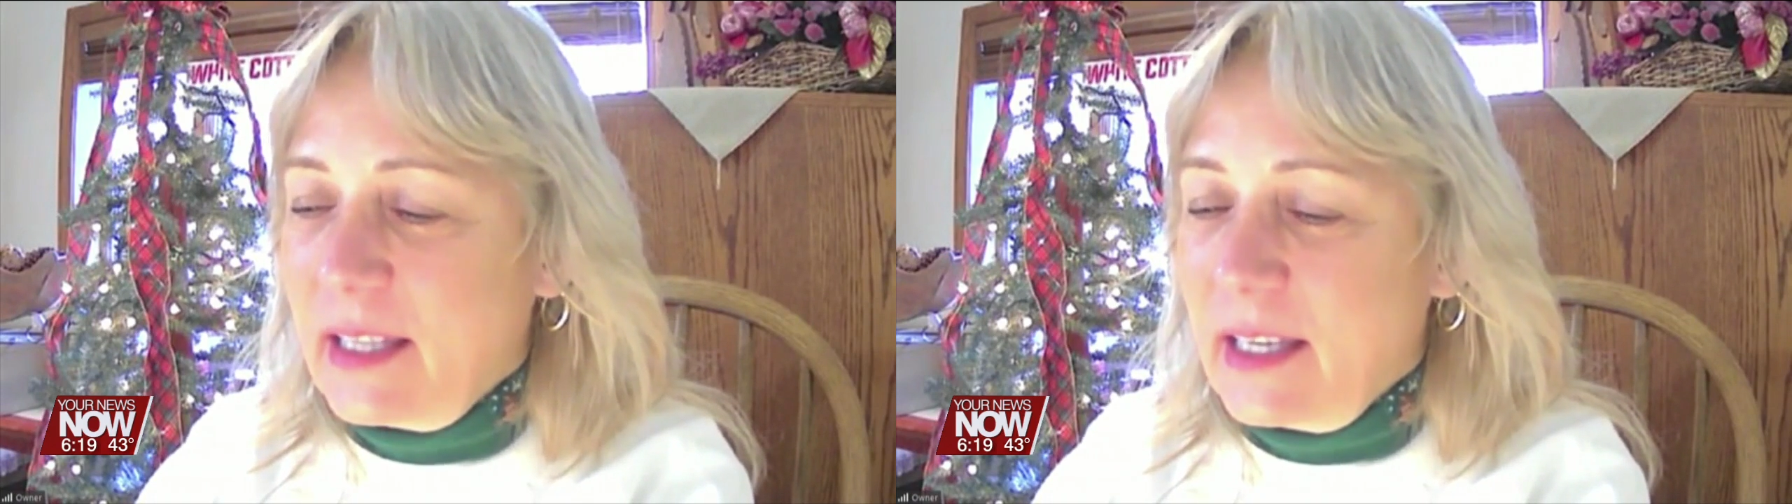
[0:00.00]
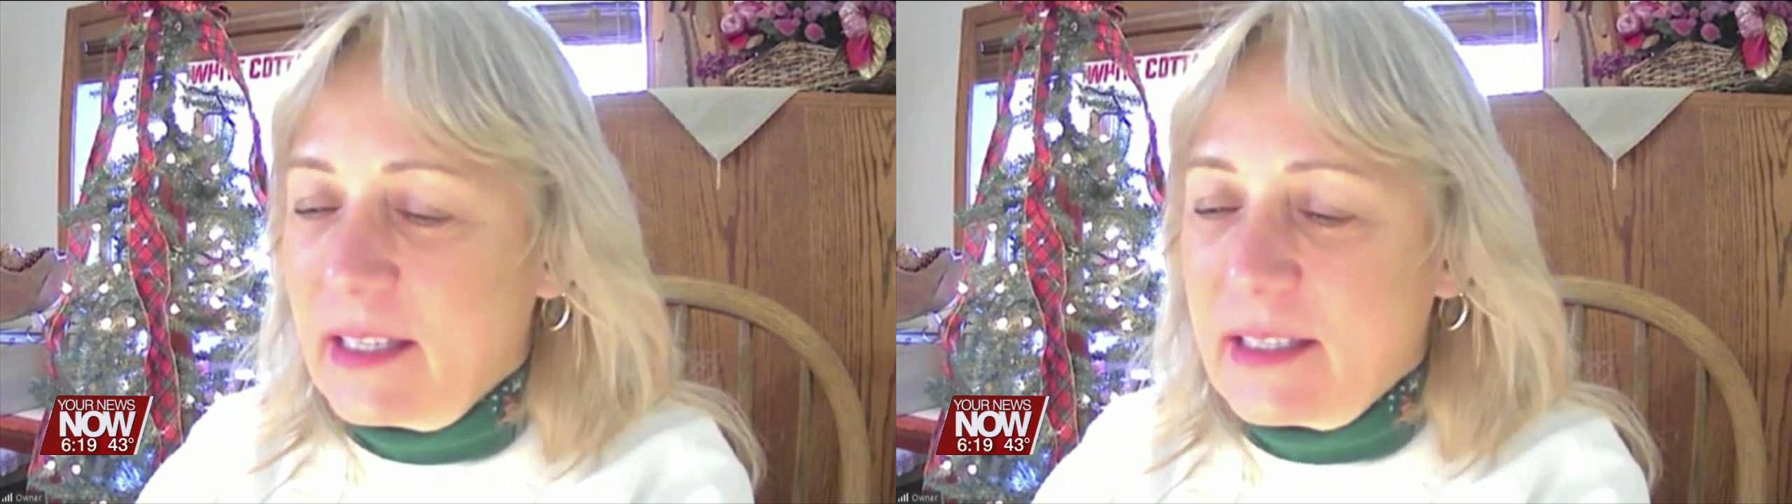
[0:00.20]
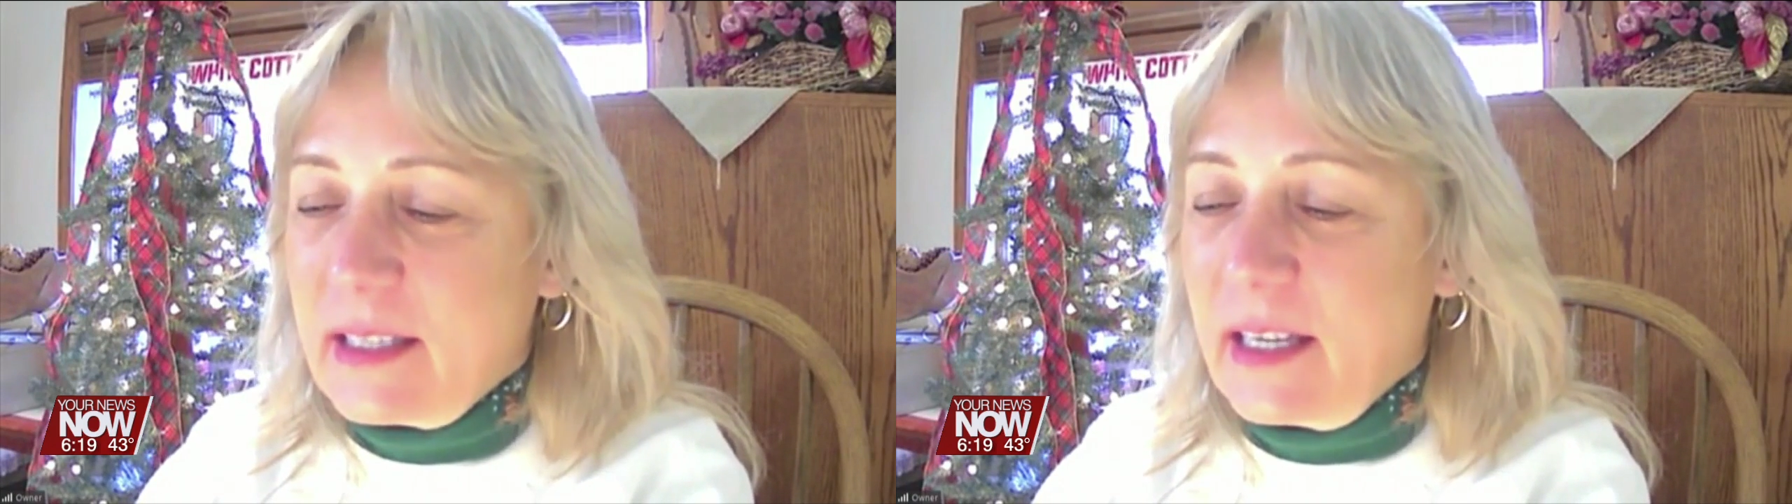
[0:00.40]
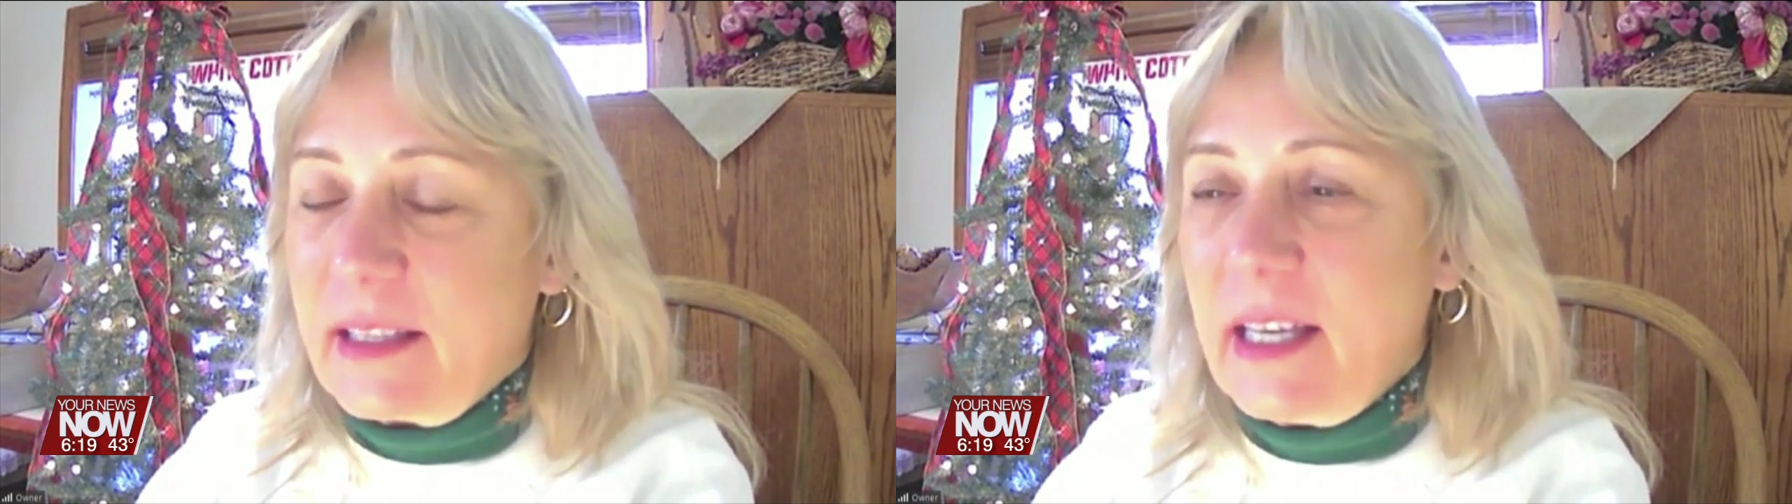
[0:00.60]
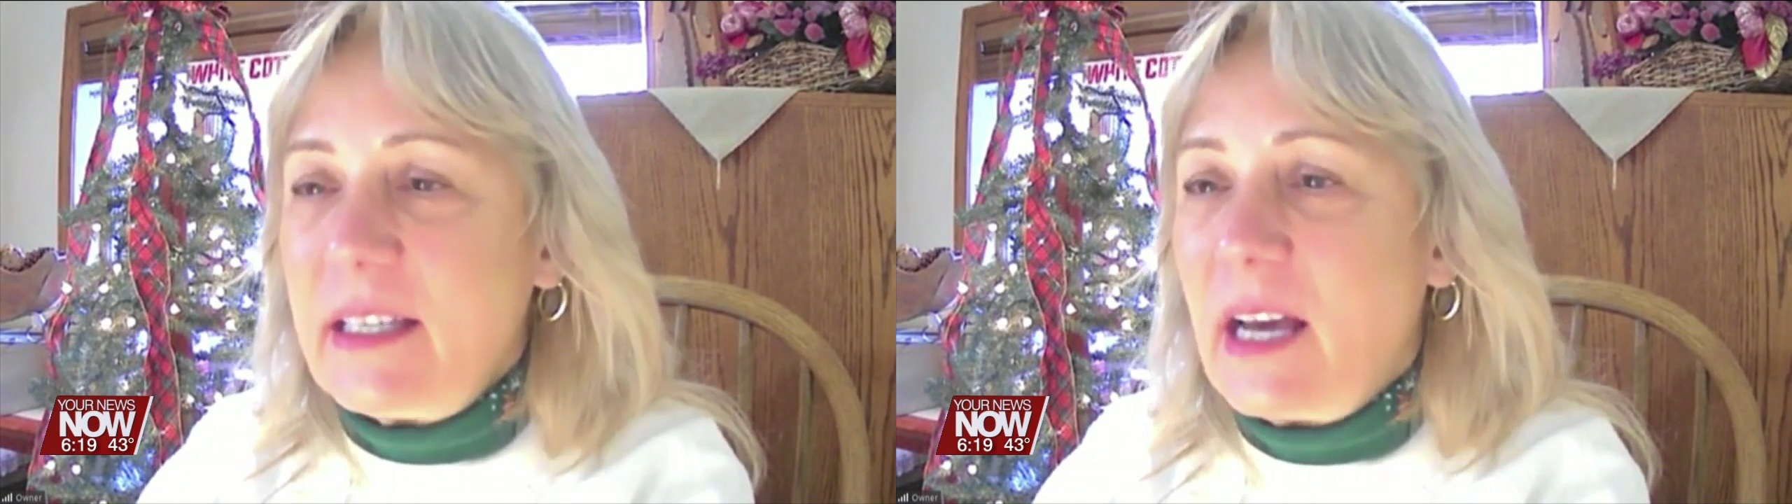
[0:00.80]
that
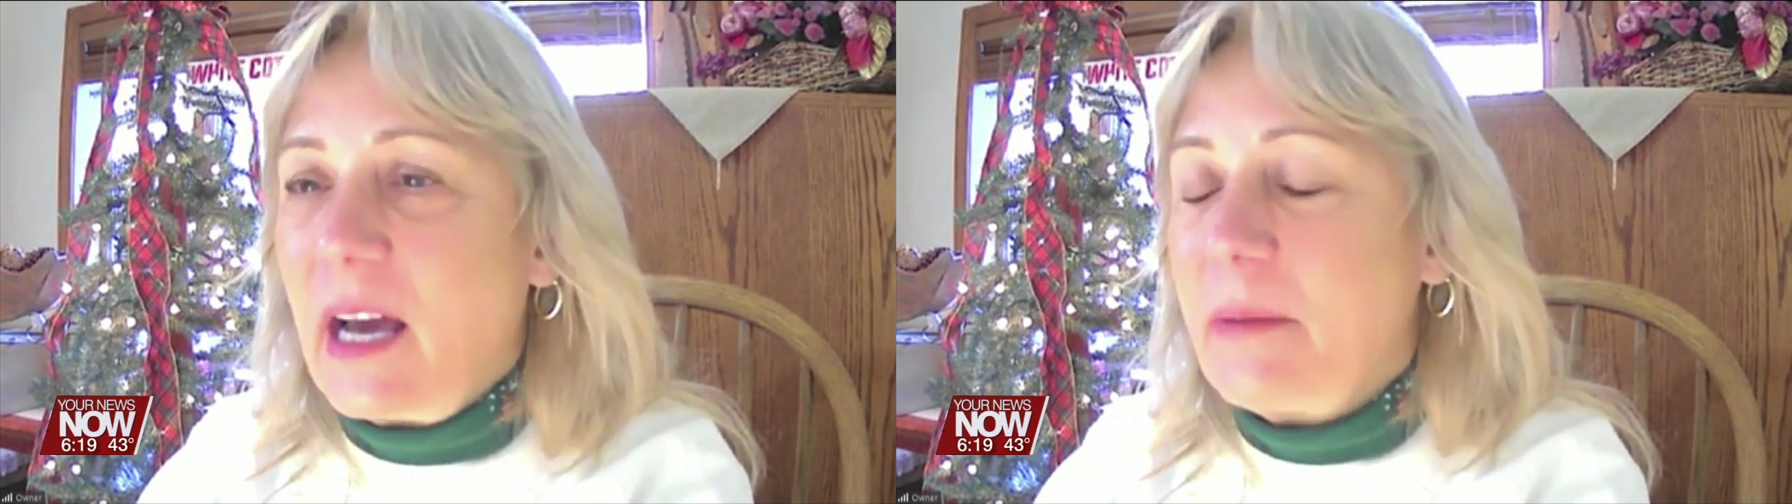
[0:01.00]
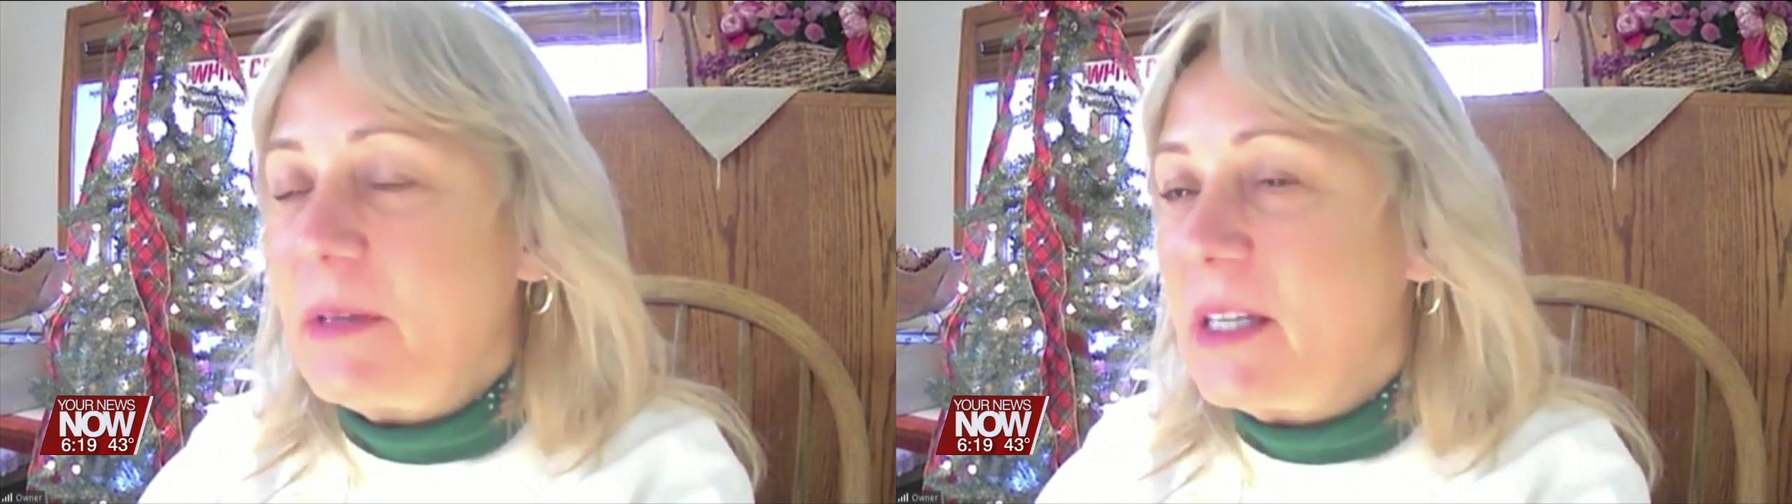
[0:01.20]
at that time,